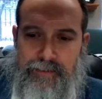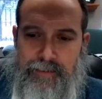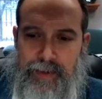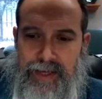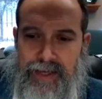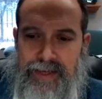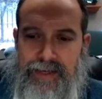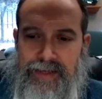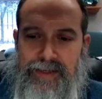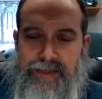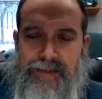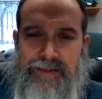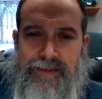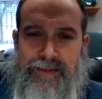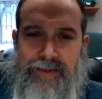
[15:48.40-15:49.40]
by
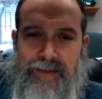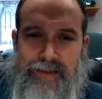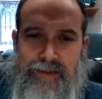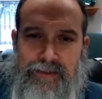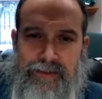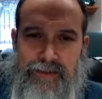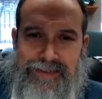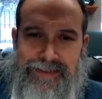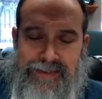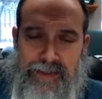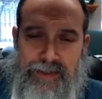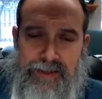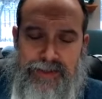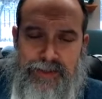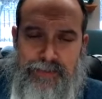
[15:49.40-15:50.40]

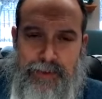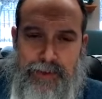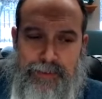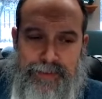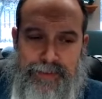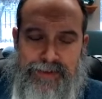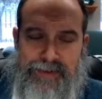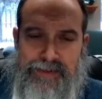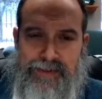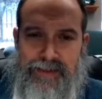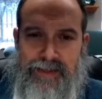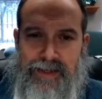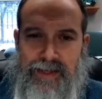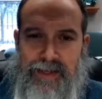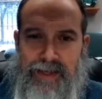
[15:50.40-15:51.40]
seeing its purpose
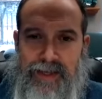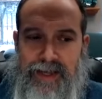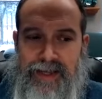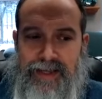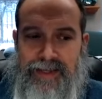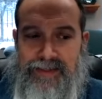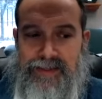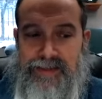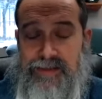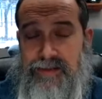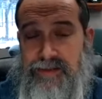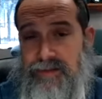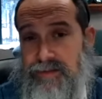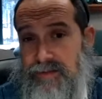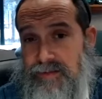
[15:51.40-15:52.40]

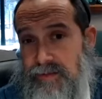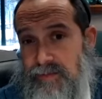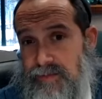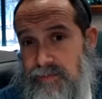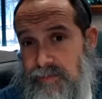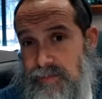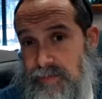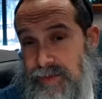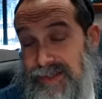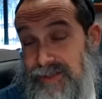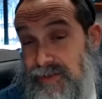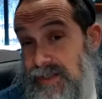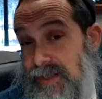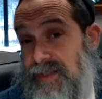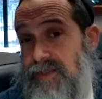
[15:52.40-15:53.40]
as being
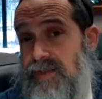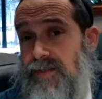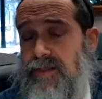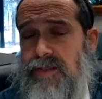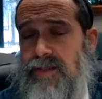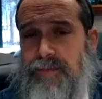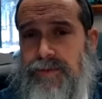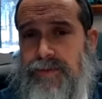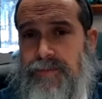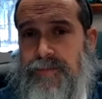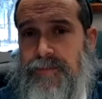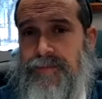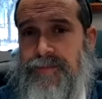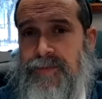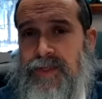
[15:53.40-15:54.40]
to test our discipline.
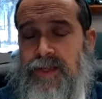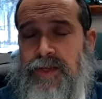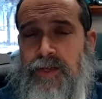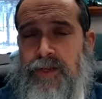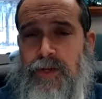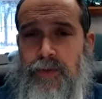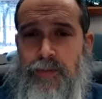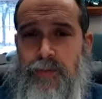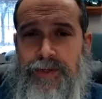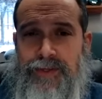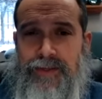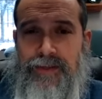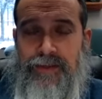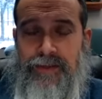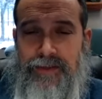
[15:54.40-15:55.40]

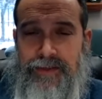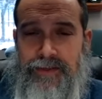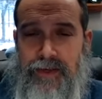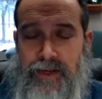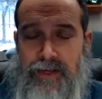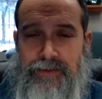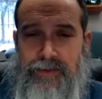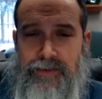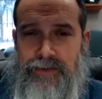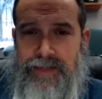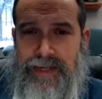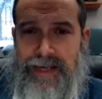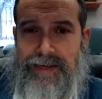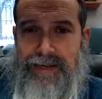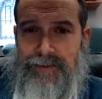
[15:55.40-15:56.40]
When uh, God told
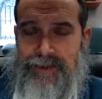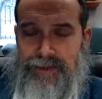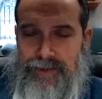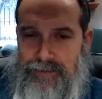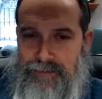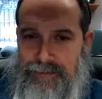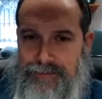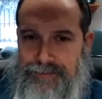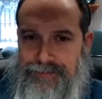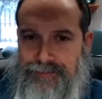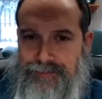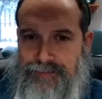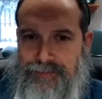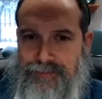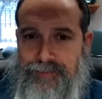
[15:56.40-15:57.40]
Adam and Eve,
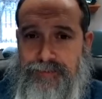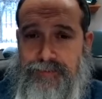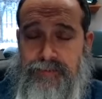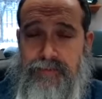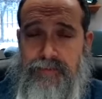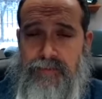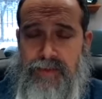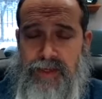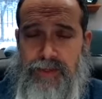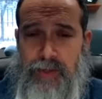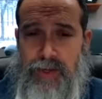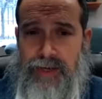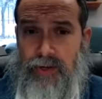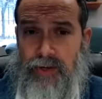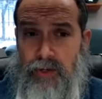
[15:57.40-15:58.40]
You
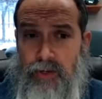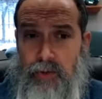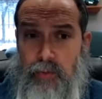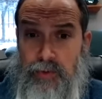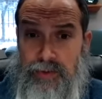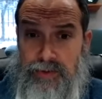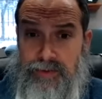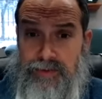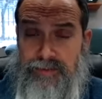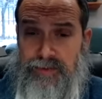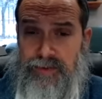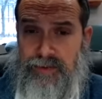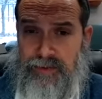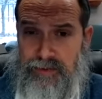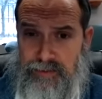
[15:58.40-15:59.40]
have a whole world
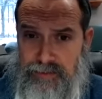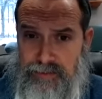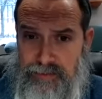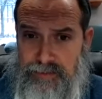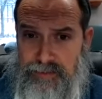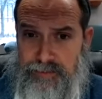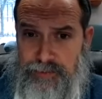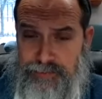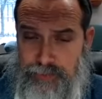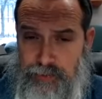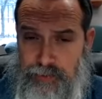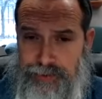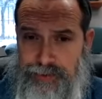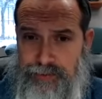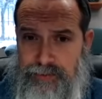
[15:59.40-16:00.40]

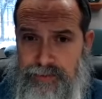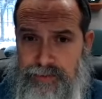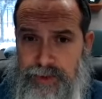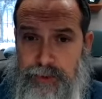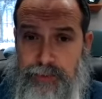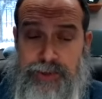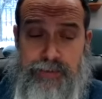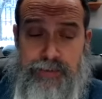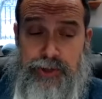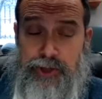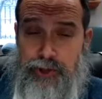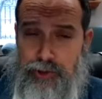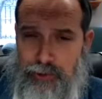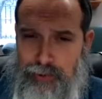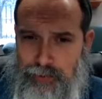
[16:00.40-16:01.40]
before you, it was a
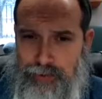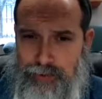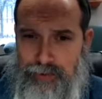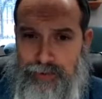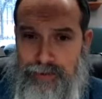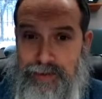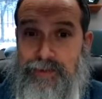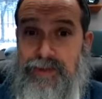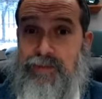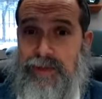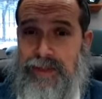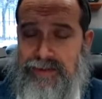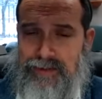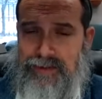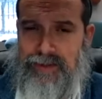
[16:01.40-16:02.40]
mature world, there was
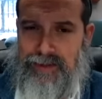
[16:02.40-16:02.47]
plenty